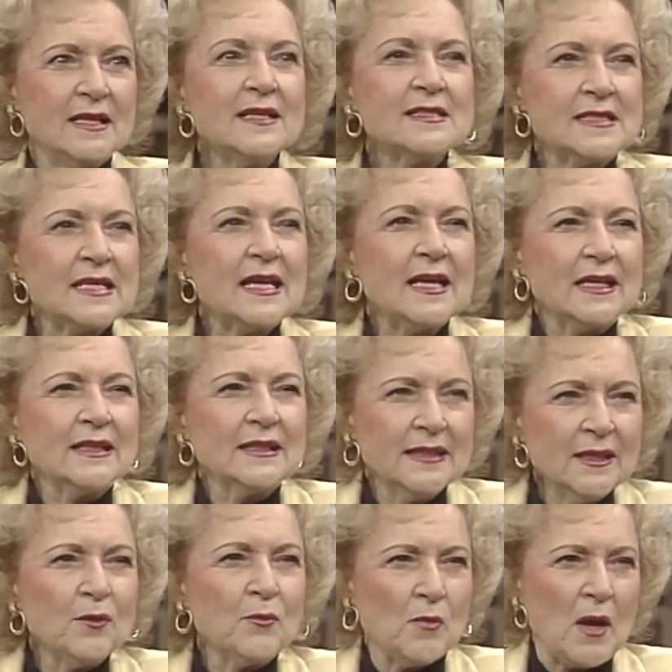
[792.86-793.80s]
does take a
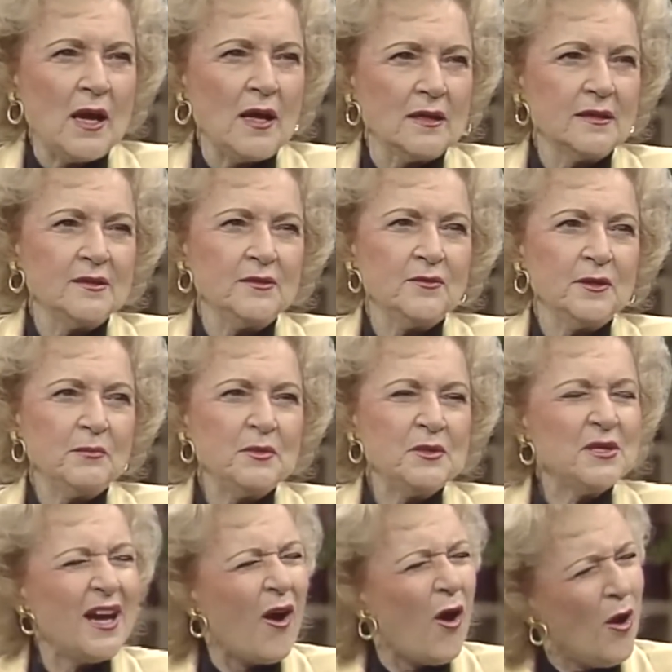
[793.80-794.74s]
little while to do it,
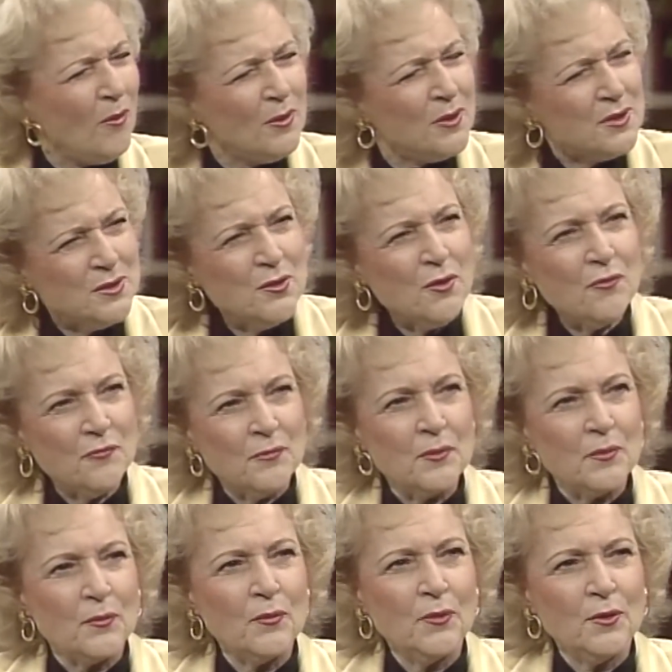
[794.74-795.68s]
but you almost know from
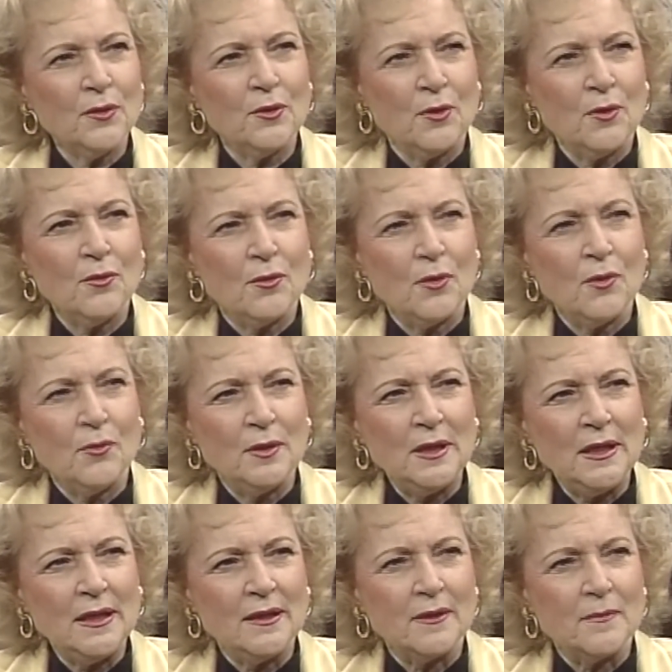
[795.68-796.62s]
the word go going
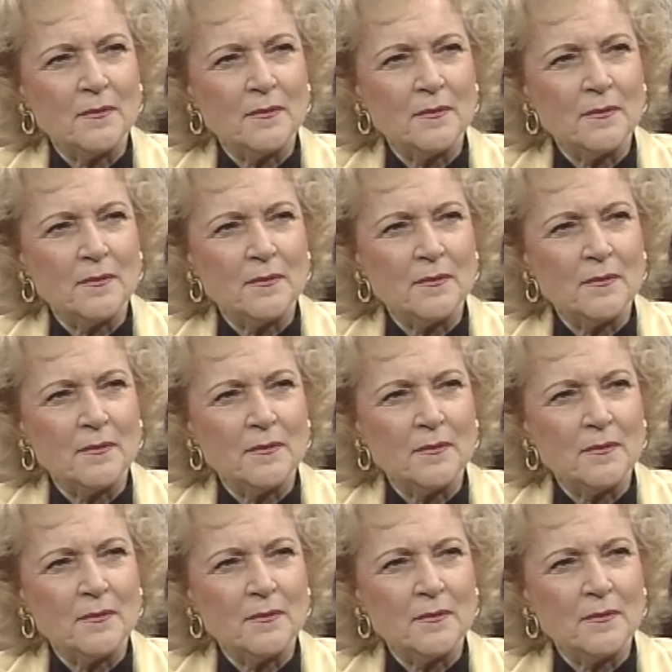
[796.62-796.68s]
in. How